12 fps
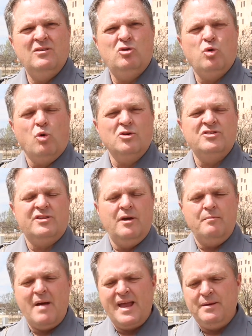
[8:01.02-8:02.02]
towards
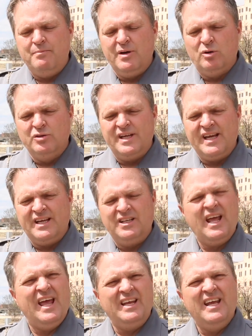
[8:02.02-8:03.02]
the main
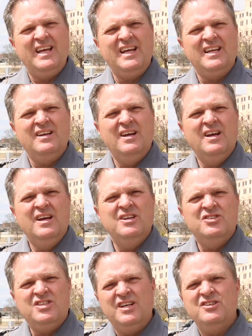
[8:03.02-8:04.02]
building and getting
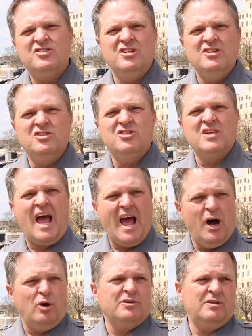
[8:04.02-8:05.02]
citizens
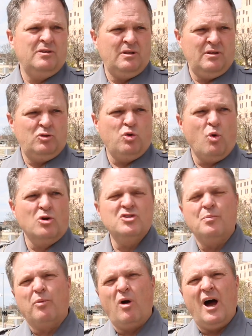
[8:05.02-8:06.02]
out
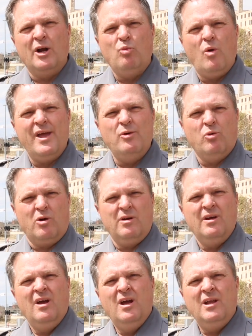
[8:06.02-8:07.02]
towards Broadway,
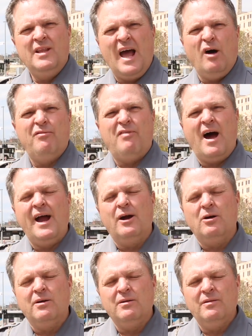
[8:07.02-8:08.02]
where now
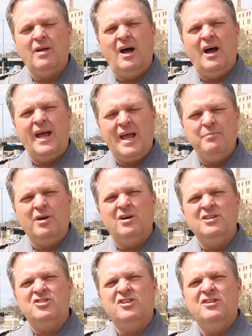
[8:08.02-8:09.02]
fire
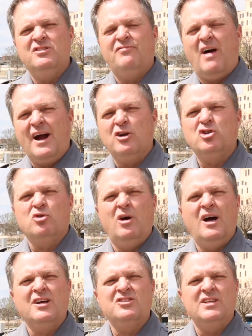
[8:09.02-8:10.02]
ambulances, fire
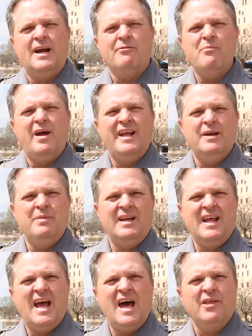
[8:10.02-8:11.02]
trucks, and everybody had
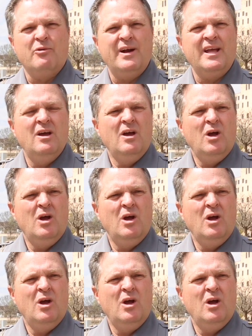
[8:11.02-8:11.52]
been gathering.